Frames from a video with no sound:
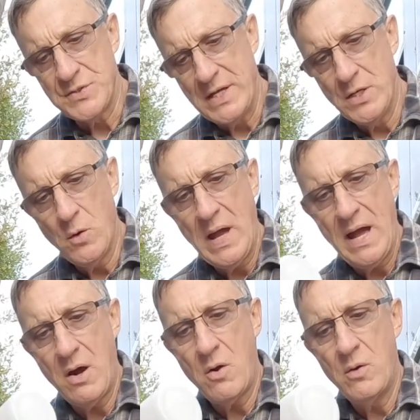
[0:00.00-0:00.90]
I know
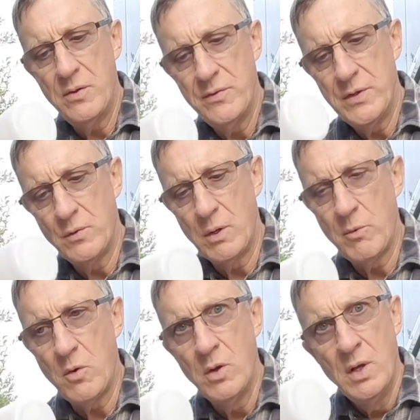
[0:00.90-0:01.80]
how the
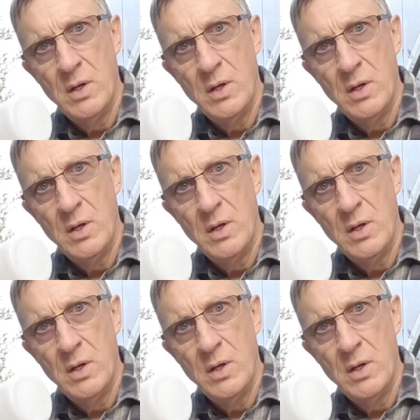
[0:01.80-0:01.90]
normal